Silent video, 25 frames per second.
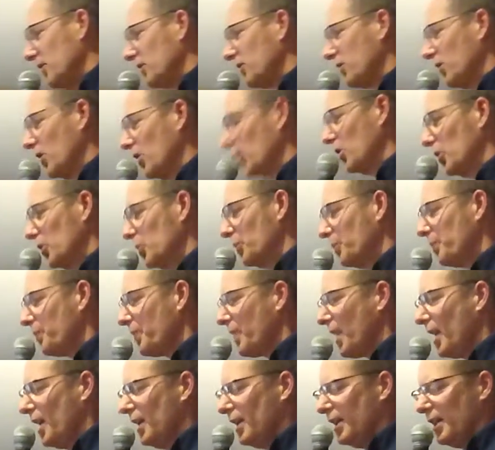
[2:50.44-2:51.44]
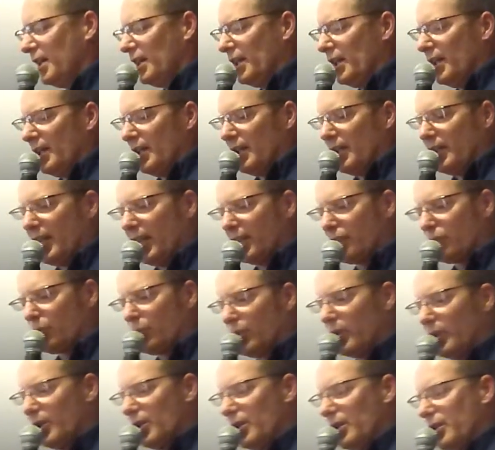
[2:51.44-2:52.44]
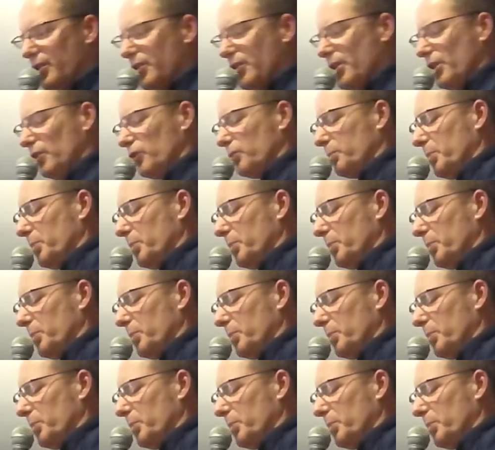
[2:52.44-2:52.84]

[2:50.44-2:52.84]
so that's where this